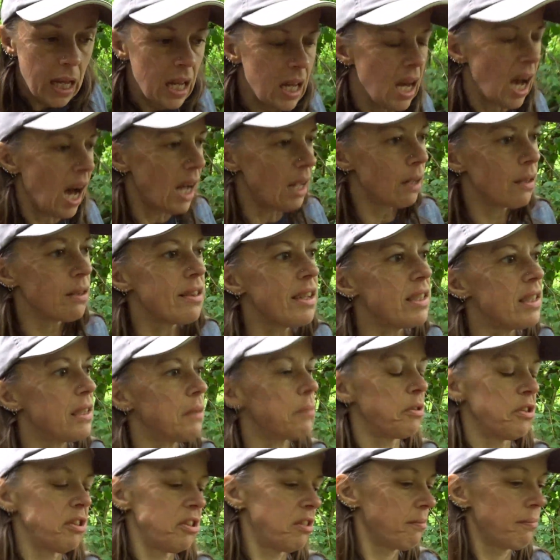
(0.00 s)
I don't think there
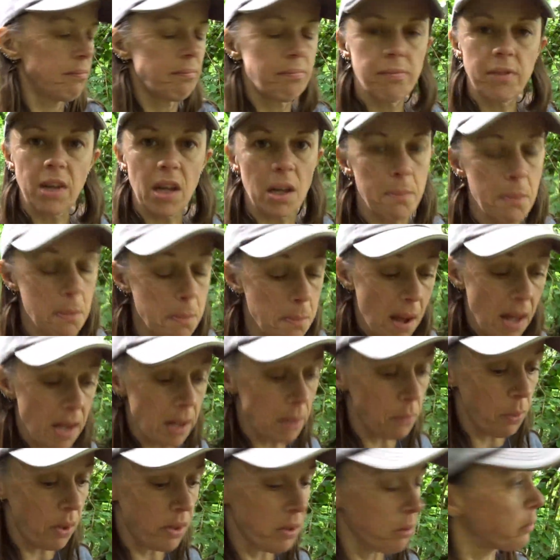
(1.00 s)
was going to be many
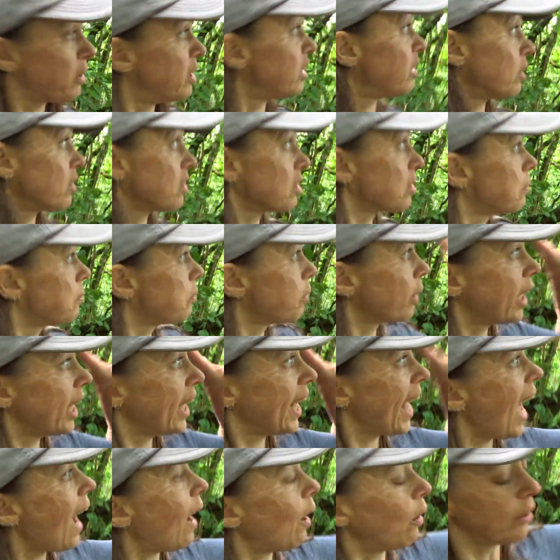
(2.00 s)
weather windows. Looking
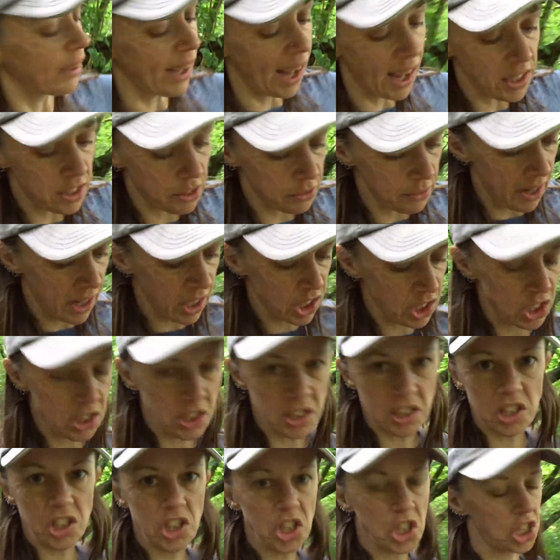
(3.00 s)
out that direction,
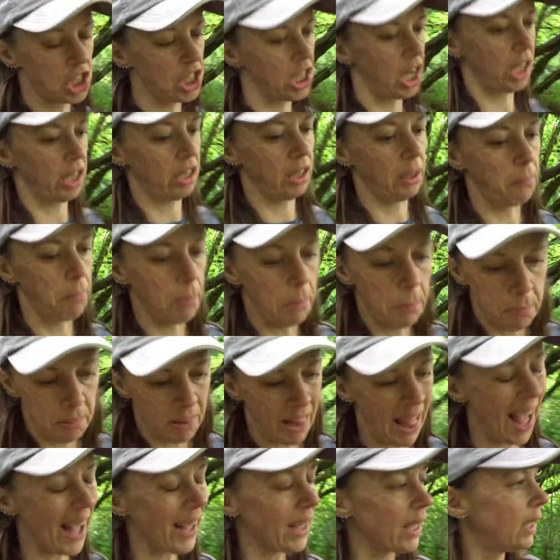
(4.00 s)
it's just nothing but
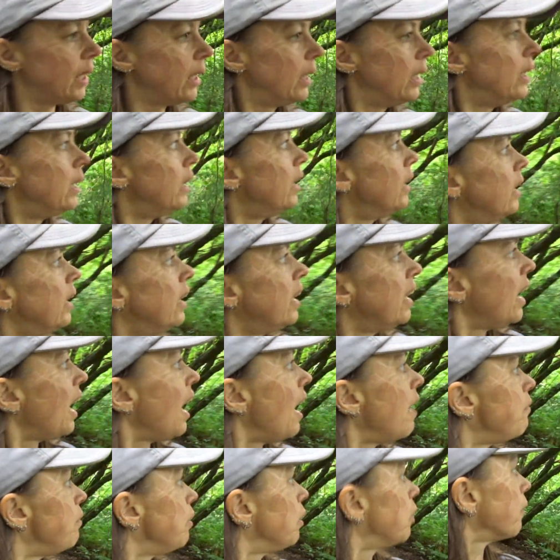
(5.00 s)
black,
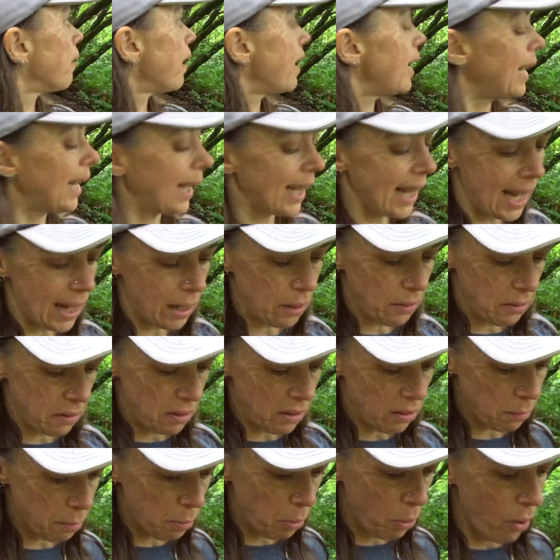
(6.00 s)
heavy grey clouds at
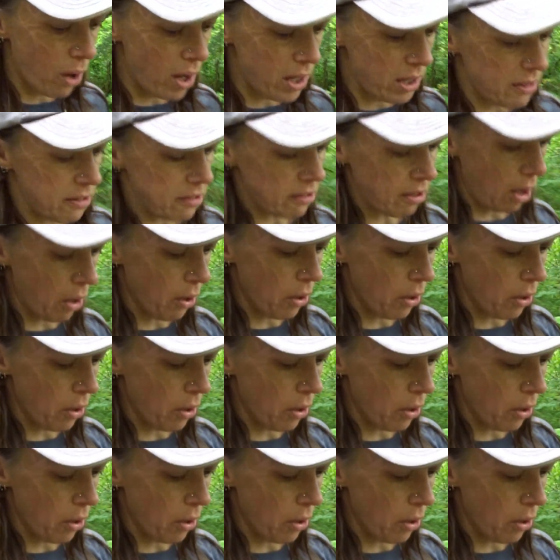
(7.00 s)
this point, so